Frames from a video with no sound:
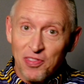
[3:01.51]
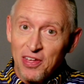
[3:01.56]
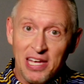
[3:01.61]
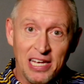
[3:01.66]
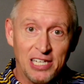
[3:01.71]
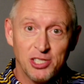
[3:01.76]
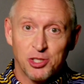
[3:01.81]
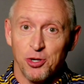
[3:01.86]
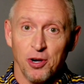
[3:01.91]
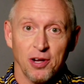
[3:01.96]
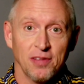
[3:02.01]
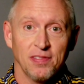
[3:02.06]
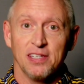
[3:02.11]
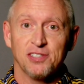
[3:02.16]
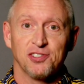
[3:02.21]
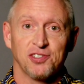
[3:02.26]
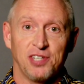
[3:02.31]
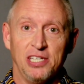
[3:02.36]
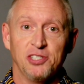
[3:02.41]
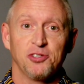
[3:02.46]
things during
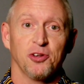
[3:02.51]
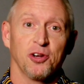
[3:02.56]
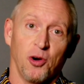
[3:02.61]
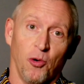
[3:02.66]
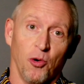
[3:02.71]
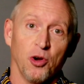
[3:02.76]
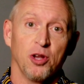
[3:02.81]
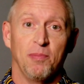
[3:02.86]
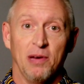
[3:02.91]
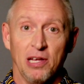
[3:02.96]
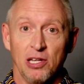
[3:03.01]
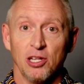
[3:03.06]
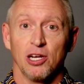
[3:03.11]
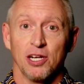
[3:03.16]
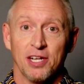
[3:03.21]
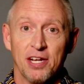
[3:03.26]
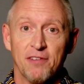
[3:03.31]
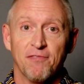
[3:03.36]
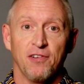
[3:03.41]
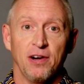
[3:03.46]
this season are going to be a little
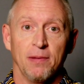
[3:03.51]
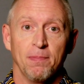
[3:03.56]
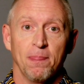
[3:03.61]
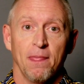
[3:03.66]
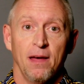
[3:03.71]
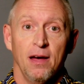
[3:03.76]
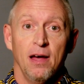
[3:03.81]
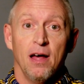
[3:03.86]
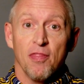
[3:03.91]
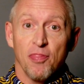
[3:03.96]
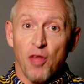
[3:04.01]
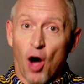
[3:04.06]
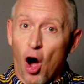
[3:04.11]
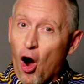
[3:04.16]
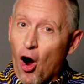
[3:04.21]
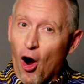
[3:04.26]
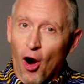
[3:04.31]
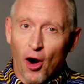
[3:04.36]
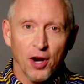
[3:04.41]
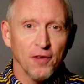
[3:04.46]
different. The
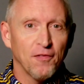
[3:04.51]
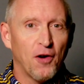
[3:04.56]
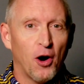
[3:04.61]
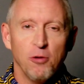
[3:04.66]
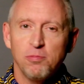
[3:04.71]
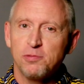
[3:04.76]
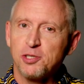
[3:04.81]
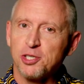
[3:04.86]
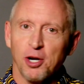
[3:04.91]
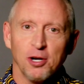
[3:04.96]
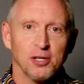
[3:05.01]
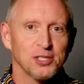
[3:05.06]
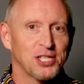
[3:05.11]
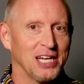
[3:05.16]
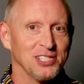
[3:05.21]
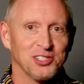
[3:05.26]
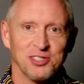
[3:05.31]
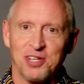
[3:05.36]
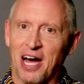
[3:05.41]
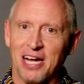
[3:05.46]
heart of Hope Church
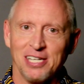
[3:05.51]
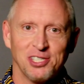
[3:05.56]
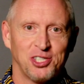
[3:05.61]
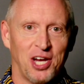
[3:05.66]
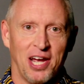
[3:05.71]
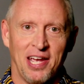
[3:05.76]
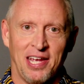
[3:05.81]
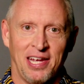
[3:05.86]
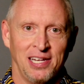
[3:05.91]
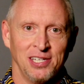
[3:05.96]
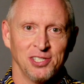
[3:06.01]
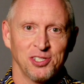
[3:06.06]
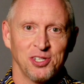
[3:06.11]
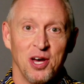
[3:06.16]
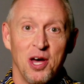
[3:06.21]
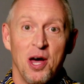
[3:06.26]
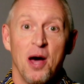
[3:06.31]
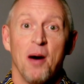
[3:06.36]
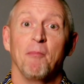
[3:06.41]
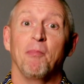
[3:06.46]
has not changed,
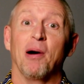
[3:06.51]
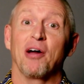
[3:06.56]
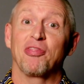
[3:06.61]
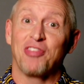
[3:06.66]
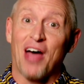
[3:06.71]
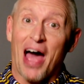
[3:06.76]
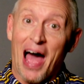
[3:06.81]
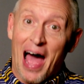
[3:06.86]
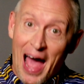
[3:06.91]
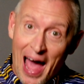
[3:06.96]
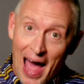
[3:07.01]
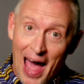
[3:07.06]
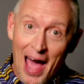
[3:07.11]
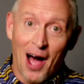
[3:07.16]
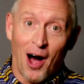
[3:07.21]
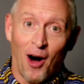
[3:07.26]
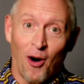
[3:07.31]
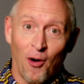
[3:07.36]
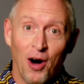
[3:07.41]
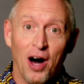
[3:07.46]
but the
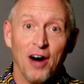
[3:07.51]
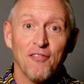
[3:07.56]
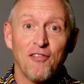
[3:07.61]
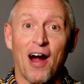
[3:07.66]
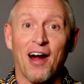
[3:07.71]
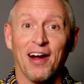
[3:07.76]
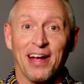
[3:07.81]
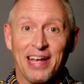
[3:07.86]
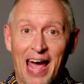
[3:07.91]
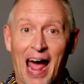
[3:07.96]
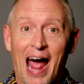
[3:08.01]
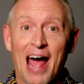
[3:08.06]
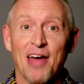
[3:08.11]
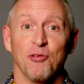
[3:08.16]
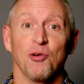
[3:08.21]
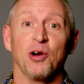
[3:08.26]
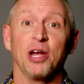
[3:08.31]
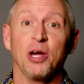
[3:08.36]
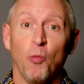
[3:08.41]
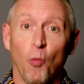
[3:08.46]
how of our
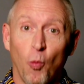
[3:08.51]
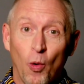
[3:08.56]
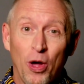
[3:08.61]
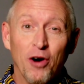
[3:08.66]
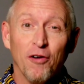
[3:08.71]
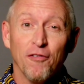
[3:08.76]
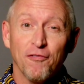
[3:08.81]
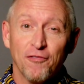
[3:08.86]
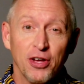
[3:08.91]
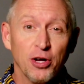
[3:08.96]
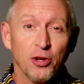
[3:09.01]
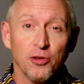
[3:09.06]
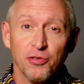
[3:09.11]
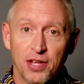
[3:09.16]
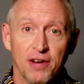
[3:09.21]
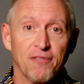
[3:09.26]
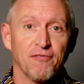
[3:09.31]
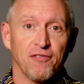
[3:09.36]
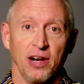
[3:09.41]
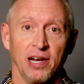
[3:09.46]
gathering will feel
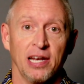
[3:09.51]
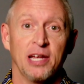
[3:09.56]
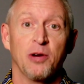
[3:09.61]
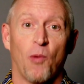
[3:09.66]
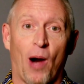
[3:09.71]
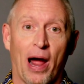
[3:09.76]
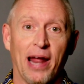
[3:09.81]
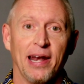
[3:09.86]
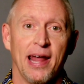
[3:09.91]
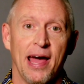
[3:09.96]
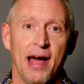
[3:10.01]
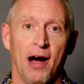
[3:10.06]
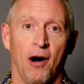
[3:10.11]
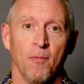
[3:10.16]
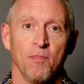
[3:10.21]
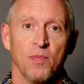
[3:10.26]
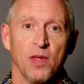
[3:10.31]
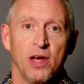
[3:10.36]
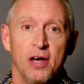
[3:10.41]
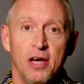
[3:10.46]
differently right now.
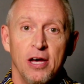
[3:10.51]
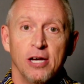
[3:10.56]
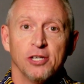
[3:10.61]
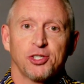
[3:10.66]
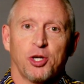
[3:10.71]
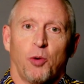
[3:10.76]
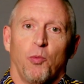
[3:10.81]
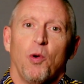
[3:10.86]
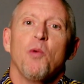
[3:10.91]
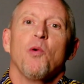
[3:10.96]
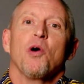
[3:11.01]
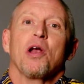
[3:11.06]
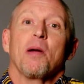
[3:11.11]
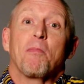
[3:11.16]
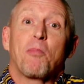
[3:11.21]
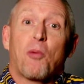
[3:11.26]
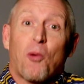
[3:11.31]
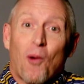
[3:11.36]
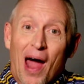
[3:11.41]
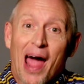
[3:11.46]
So we want
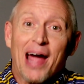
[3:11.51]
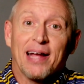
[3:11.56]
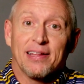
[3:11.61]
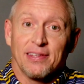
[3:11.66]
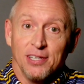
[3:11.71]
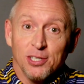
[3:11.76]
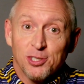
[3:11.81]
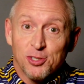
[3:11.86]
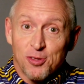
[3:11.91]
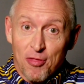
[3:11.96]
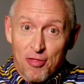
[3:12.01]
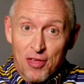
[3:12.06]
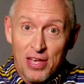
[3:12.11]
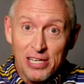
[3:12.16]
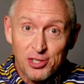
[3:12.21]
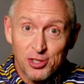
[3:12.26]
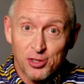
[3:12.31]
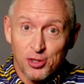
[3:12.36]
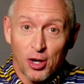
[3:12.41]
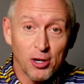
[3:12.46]
to practice
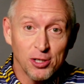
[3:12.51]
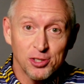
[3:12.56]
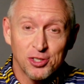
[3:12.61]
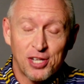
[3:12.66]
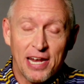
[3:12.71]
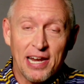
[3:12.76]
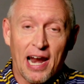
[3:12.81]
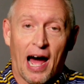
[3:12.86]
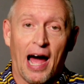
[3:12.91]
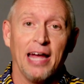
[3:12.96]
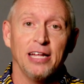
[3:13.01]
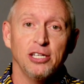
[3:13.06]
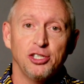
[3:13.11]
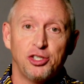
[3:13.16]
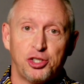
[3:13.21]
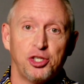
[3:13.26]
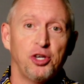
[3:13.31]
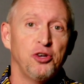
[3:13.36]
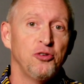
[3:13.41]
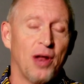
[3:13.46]
this Thursday night,
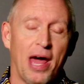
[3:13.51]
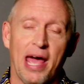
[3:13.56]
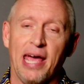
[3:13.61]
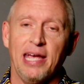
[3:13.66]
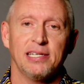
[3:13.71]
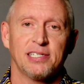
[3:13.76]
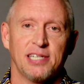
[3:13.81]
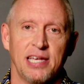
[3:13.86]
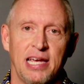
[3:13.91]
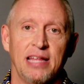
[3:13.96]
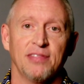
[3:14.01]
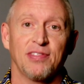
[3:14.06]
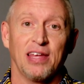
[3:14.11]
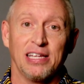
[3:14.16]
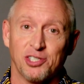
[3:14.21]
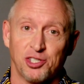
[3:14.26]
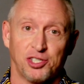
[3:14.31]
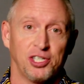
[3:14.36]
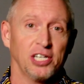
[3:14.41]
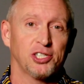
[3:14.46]
June 18th at
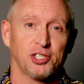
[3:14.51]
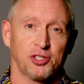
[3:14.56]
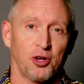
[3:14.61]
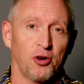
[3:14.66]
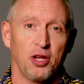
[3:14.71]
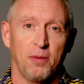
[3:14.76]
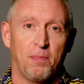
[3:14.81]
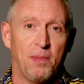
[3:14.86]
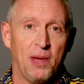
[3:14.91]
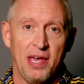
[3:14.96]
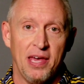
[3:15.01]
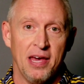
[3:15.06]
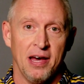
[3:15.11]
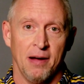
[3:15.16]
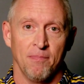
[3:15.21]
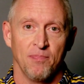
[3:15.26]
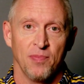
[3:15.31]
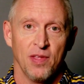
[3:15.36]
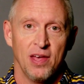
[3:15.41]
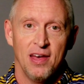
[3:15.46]
6:30
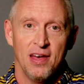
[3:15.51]
p.m.